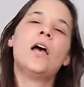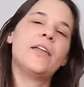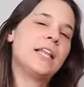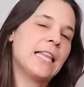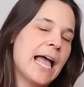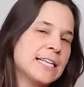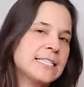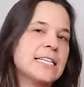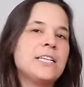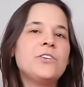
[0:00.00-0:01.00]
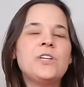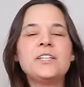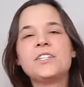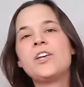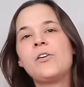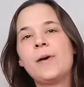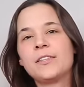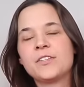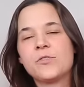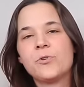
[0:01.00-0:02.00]
And the last thing you need to know
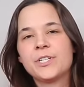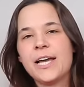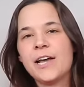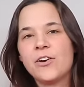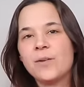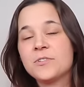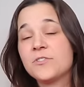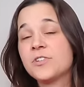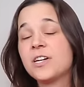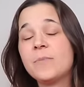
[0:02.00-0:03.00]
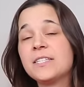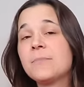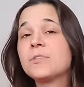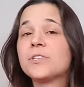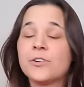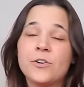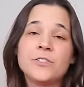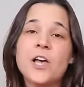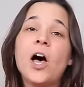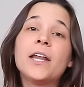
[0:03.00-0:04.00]
about this chord diagram is there's going to be some
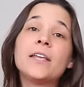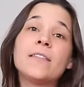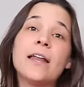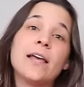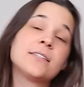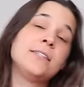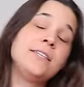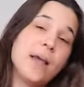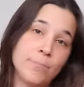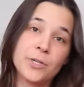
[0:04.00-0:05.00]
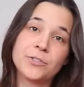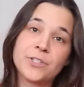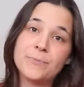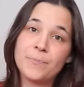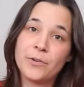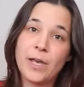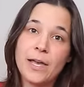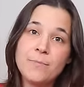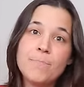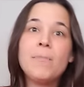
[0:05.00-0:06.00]
circles on it that has numbers,
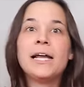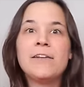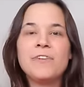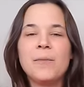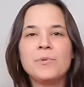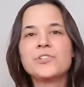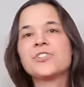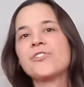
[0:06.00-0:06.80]
okay? Mine have numbers.